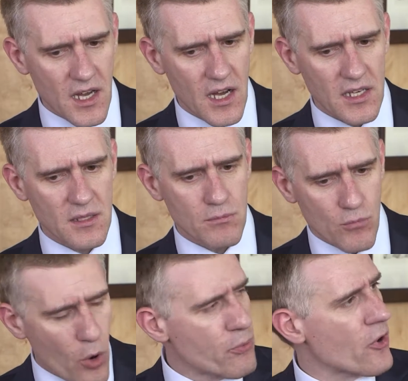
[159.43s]
in a
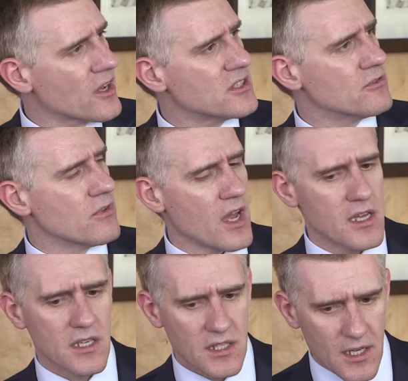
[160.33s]
more proactive way,
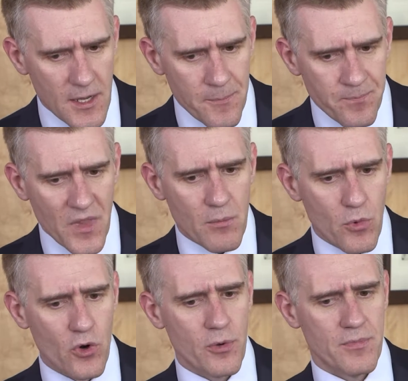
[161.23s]
in a
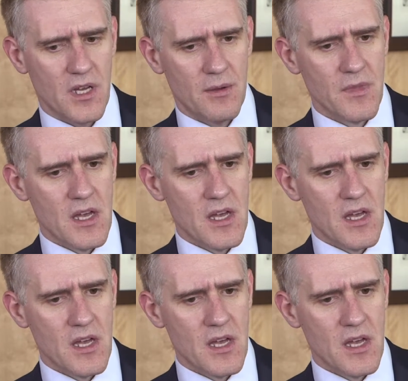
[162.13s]
more